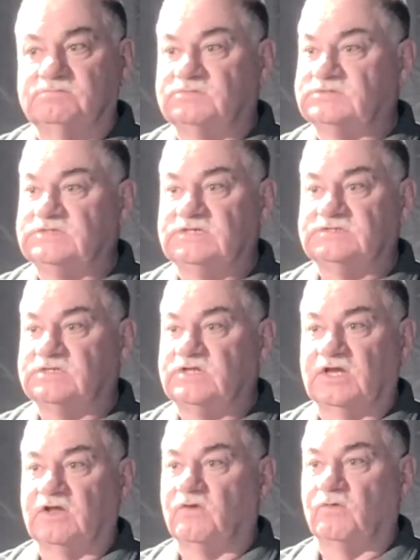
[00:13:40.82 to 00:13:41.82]
Season
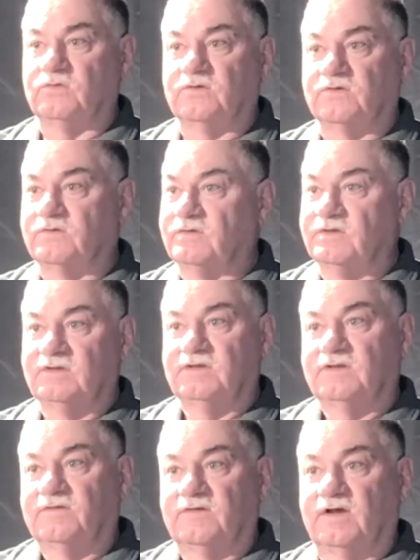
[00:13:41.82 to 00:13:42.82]
ticket holder
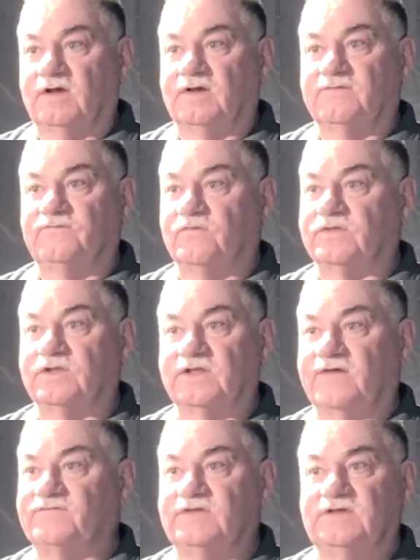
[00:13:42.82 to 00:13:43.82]
for the
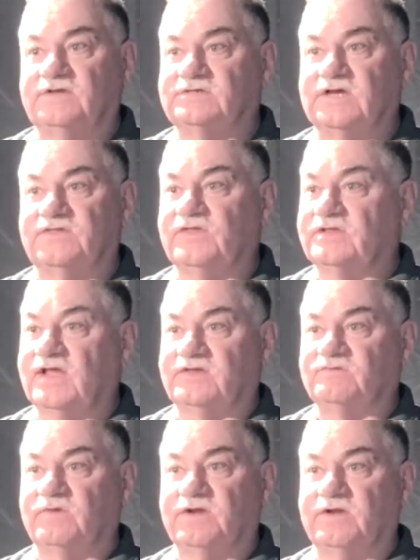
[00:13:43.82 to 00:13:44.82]
lefties. I think
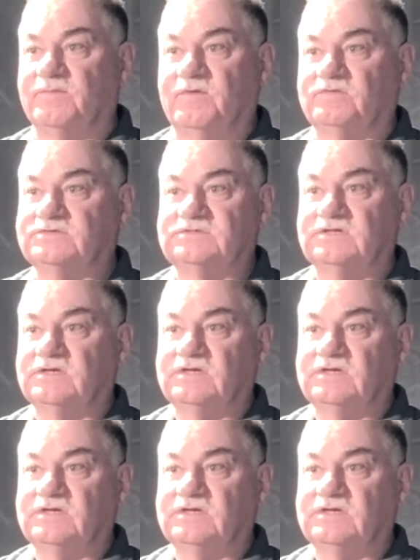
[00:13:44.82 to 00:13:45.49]
that's one of the most